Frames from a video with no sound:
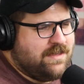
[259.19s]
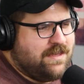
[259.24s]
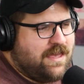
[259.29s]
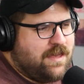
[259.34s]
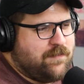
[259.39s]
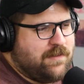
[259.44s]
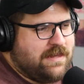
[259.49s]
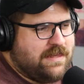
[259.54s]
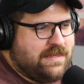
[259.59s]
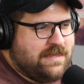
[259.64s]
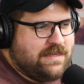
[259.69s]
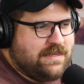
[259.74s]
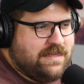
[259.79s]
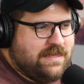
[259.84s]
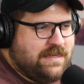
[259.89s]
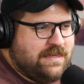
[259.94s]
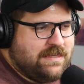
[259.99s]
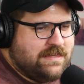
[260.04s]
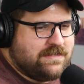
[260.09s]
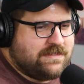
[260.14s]
I mean, he
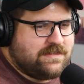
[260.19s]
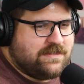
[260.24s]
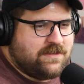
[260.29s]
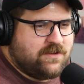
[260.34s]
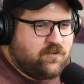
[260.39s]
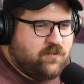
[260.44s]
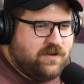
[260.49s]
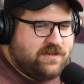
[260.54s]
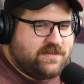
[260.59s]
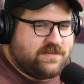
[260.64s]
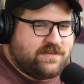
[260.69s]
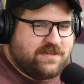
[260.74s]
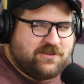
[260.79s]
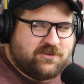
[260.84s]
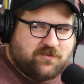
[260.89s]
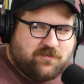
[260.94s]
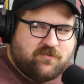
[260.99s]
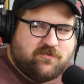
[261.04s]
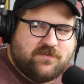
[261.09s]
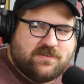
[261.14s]
he is the
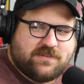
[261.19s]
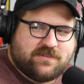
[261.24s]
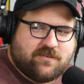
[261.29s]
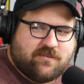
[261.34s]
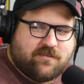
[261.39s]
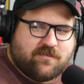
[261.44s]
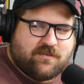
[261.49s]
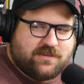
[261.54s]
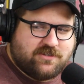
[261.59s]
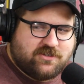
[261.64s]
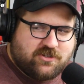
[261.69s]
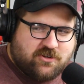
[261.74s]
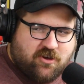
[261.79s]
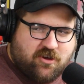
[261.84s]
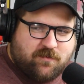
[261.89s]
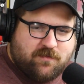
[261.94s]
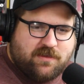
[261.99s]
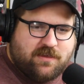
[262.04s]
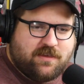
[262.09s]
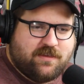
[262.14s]
quintessential movie star. He's
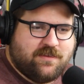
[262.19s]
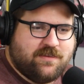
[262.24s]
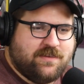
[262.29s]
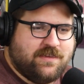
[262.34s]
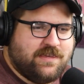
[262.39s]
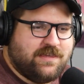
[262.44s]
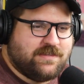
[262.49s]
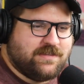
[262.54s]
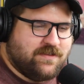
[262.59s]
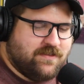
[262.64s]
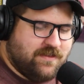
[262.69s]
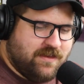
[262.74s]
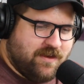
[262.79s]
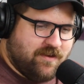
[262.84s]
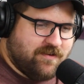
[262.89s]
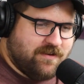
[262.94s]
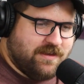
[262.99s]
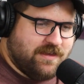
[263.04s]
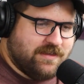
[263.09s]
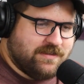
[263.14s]
charming. He's
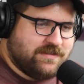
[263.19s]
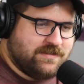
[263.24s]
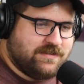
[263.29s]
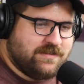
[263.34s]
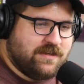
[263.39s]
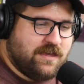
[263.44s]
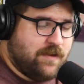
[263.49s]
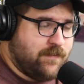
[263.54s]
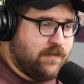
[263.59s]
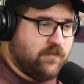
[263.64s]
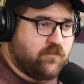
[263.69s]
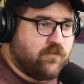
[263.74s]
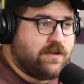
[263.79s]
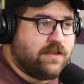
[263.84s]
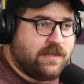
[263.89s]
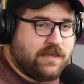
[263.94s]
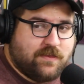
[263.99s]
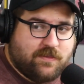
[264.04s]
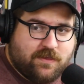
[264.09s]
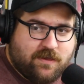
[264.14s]
hilarious. I mean,
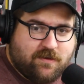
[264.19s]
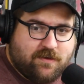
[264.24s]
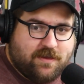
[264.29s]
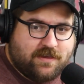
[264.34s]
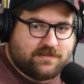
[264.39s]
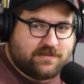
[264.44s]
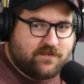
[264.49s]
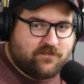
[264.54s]
really hilarious.